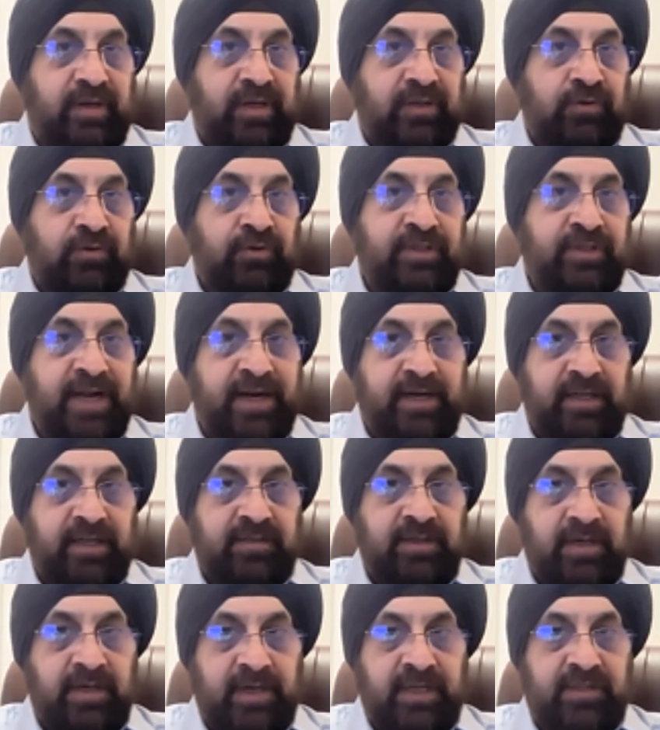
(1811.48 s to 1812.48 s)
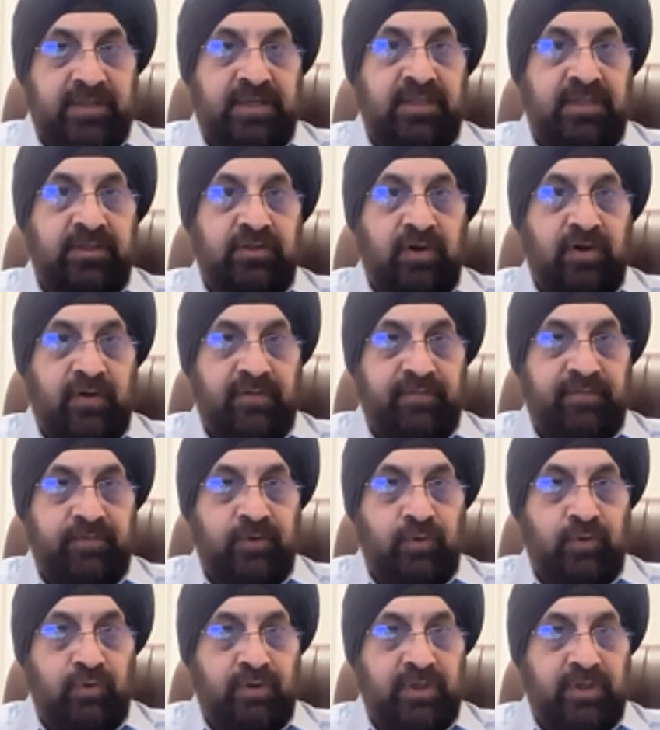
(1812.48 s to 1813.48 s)
So that is the essence of
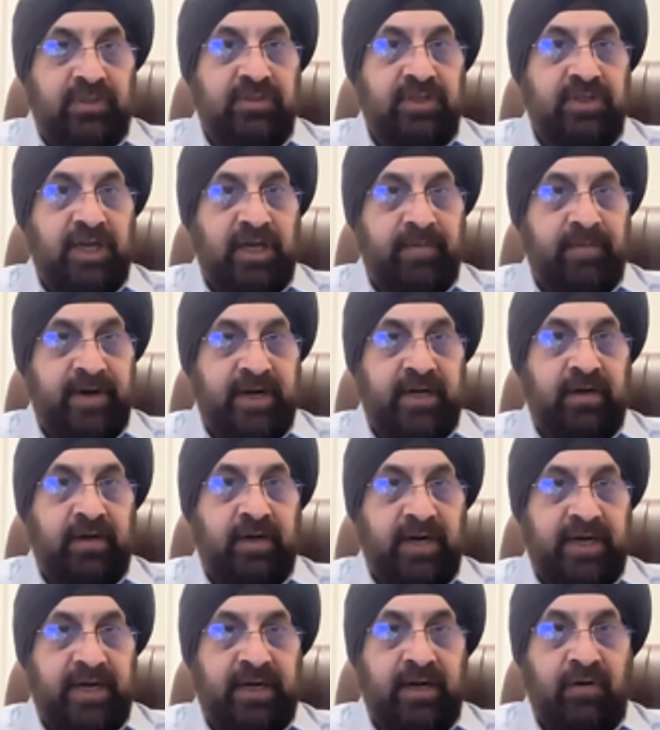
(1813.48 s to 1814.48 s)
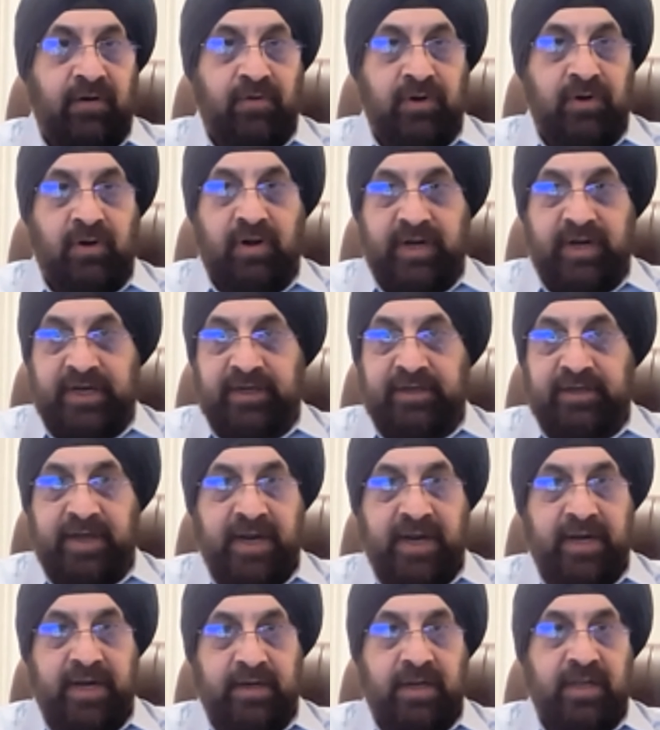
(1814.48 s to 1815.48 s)
Guru Granth Sahib and our
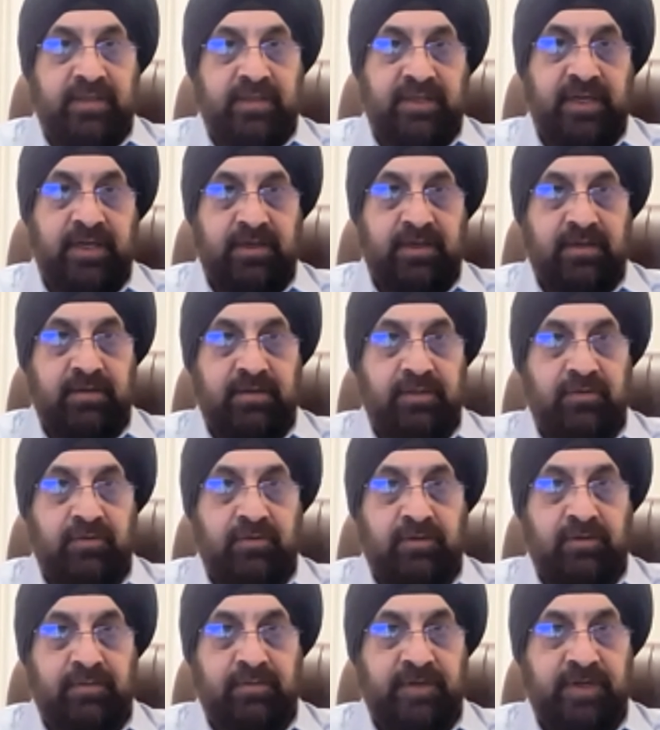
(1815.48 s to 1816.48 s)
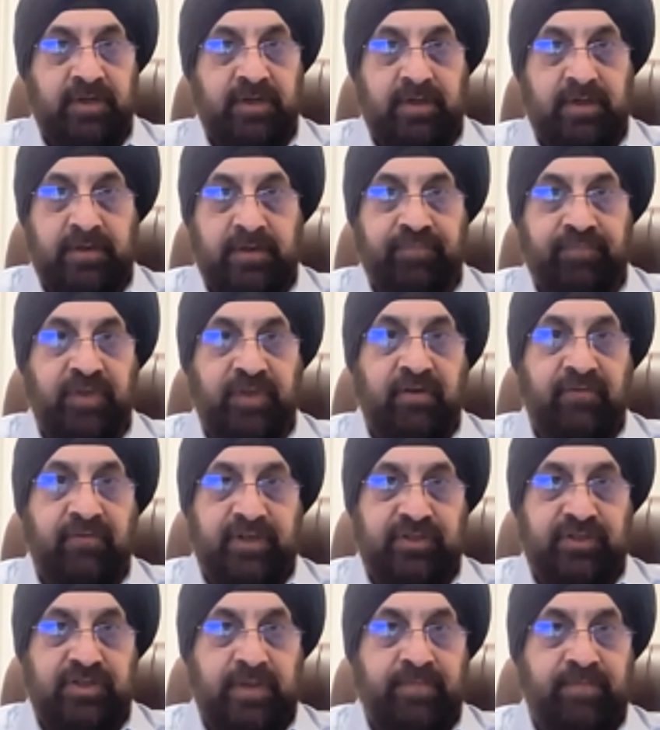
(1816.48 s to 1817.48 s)
entire Sikh, you know,
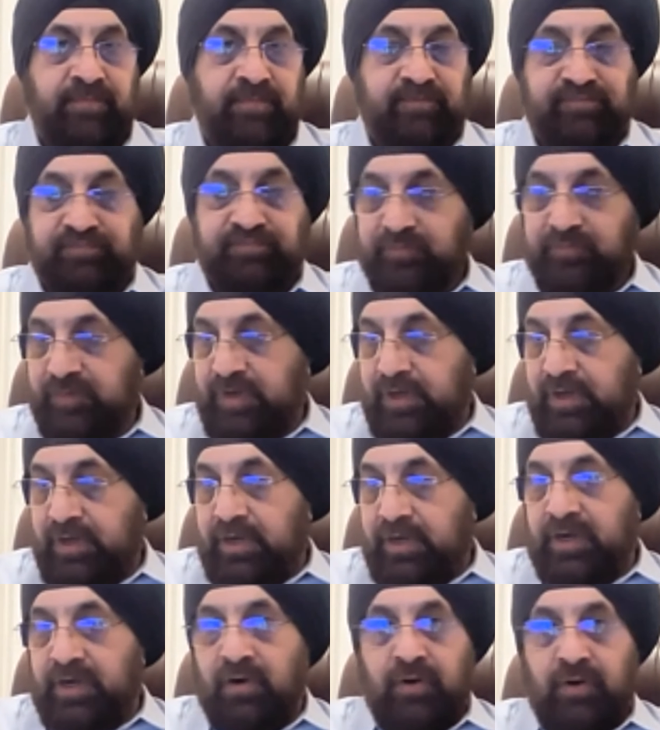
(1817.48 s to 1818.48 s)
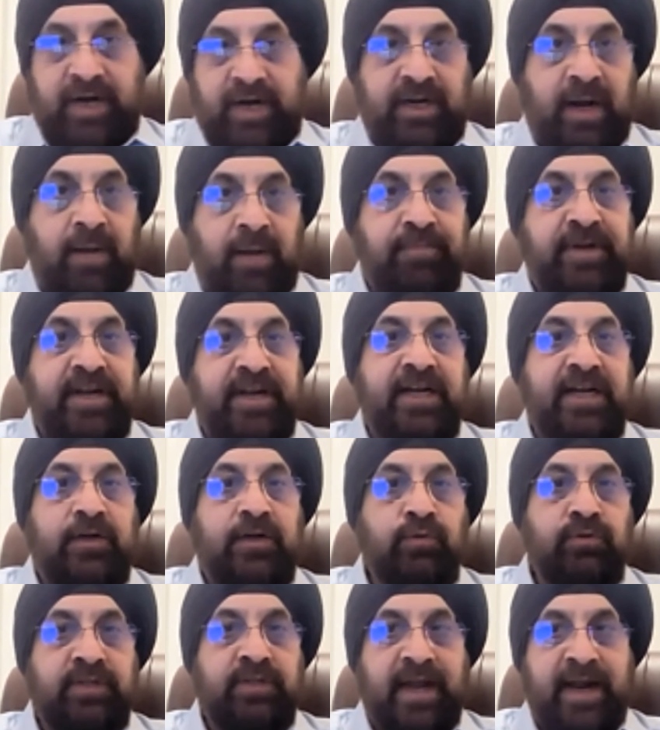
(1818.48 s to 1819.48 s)
wisdom. Now, adapting
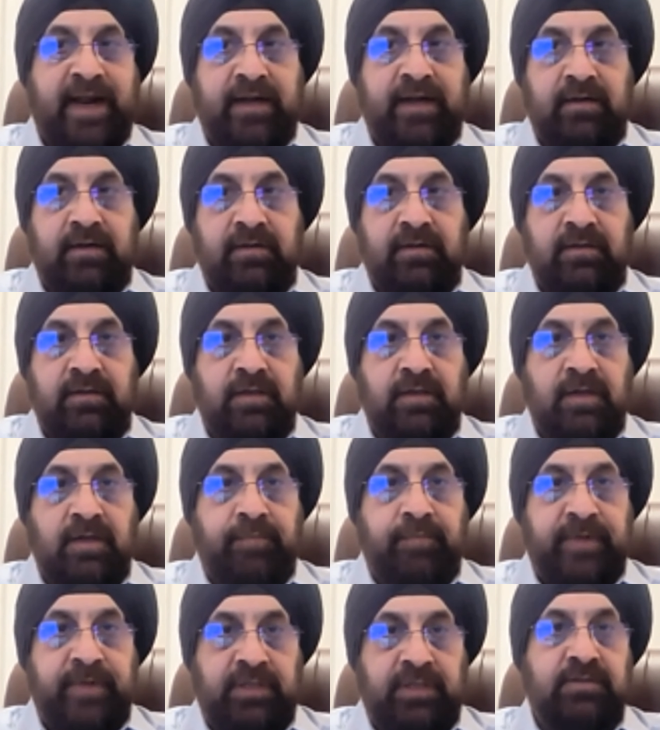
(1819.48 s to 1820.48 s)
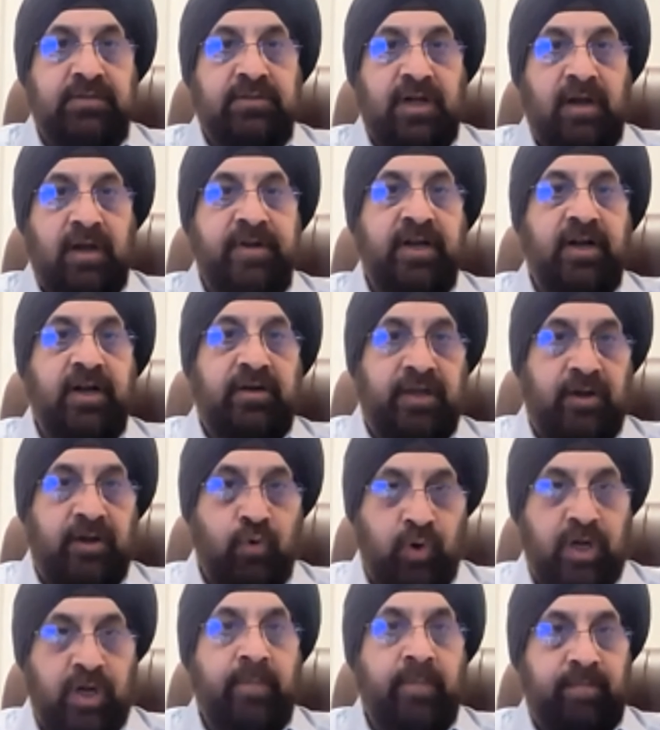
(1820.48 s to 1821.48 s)
to that means coming under
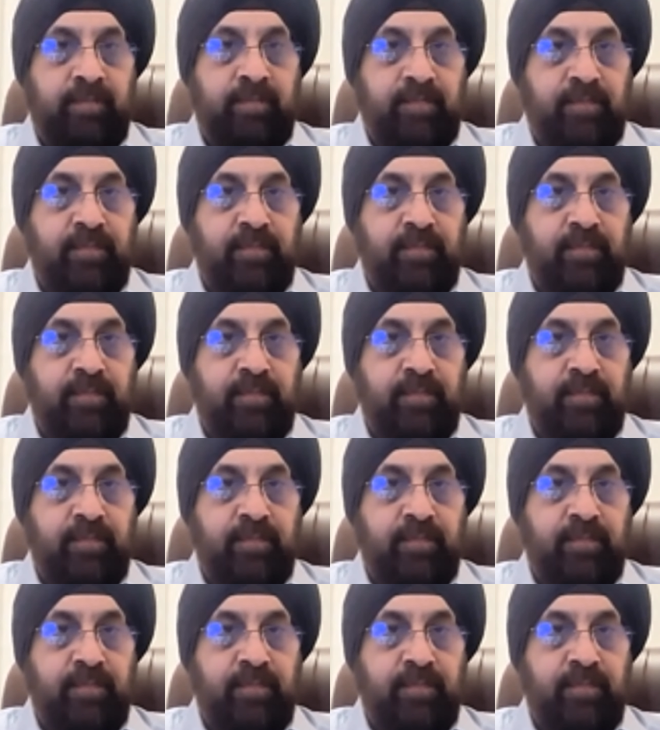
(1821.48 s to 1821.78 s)
hukam.